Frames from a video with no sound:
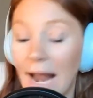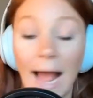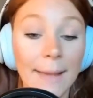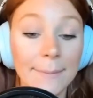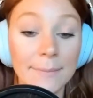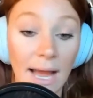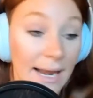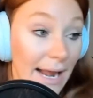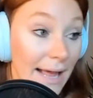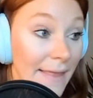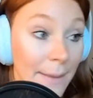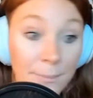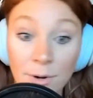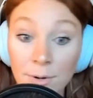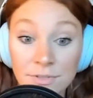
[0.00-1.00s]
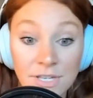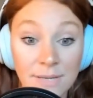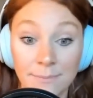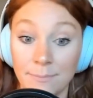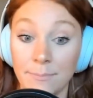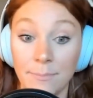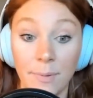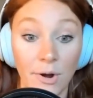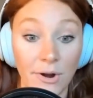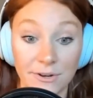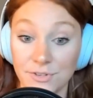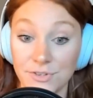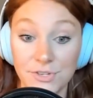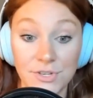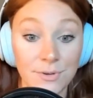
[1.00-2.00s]
I like protein
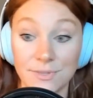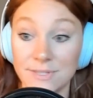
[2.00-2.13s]
bars too.